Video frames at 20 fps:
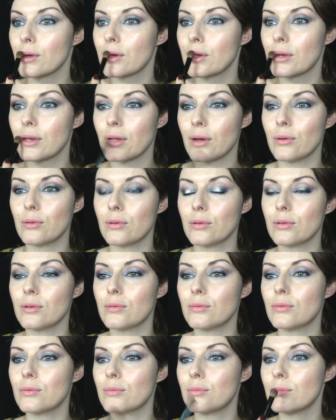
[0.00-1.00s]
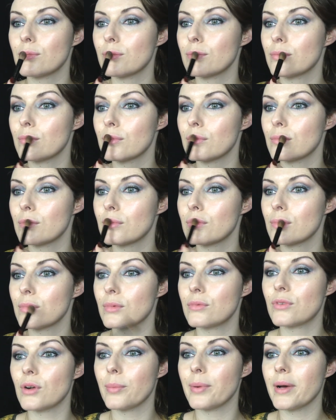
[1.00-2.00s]
Don't
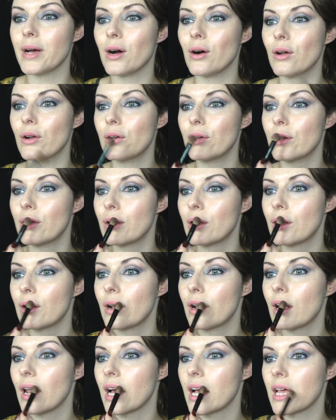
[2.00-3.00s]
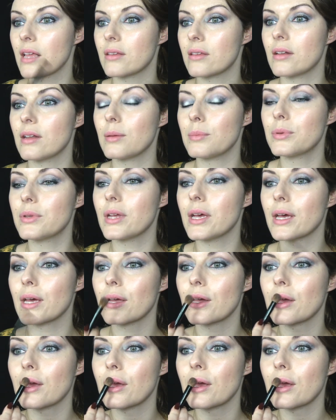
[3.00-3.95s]
rub it on like it's a lipstick.